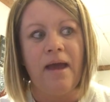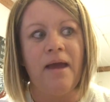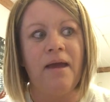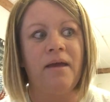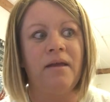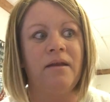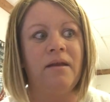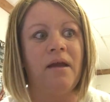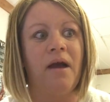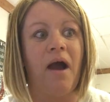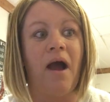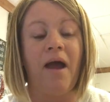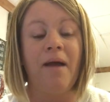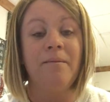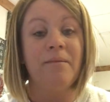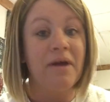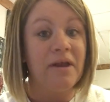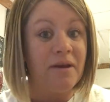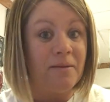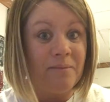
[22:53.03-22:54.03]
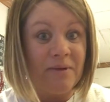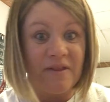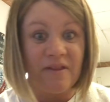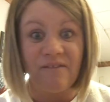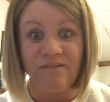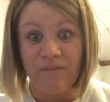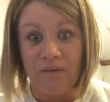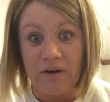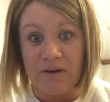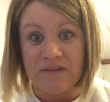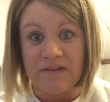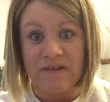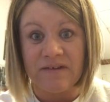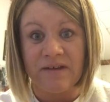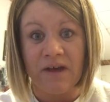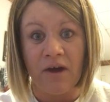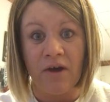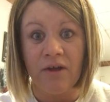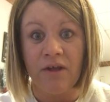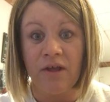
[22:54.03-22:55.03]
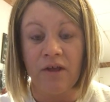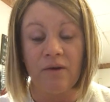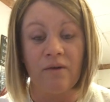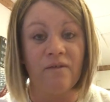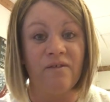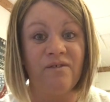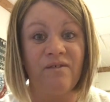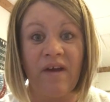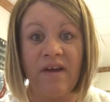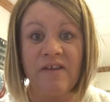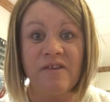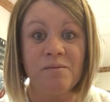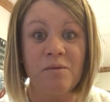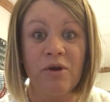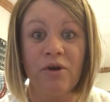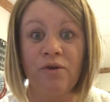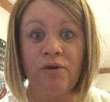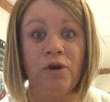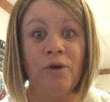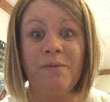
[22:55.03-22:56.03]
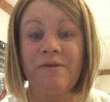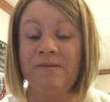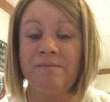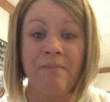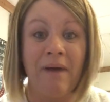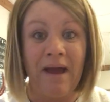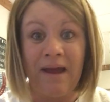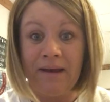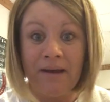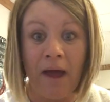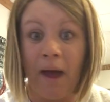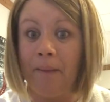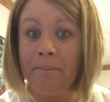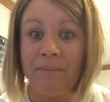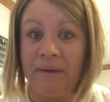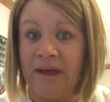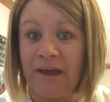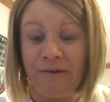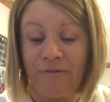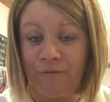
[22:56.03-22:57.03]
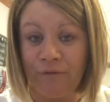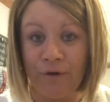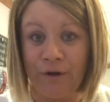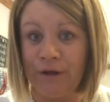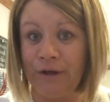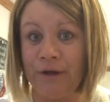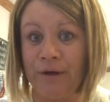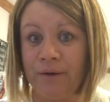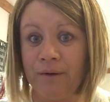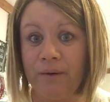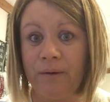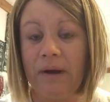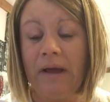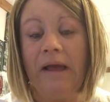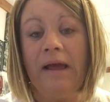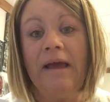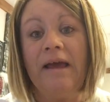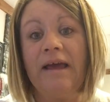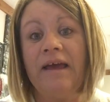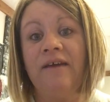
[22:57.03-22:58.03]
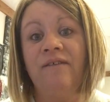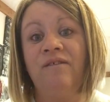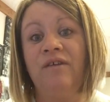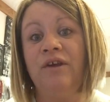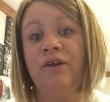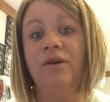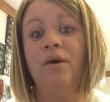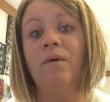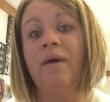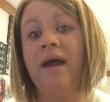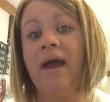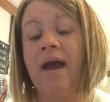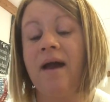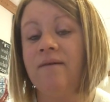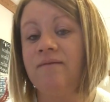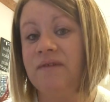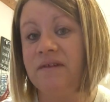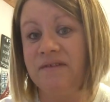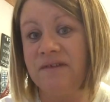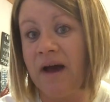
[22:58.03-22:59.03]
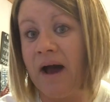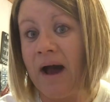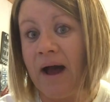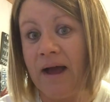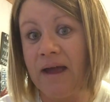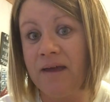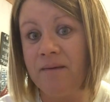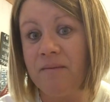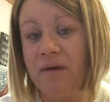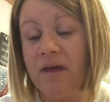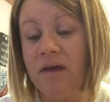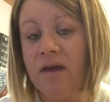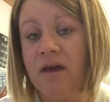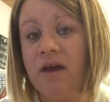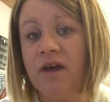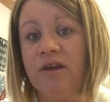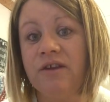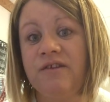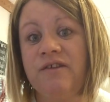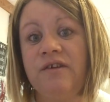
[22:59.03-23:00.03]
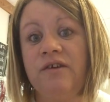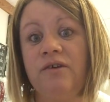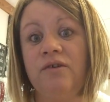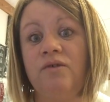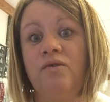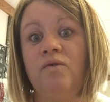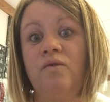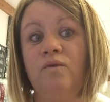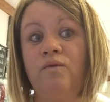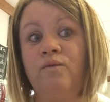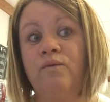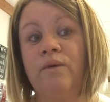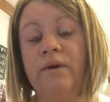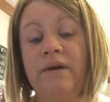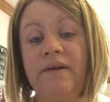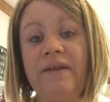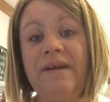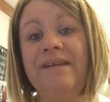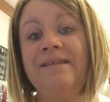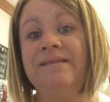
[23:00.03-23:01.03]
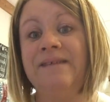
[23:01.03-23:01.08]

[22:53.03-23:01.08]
And I'm going to be the first to tell you, Facebook groups might not be for you. If you don't have the time to really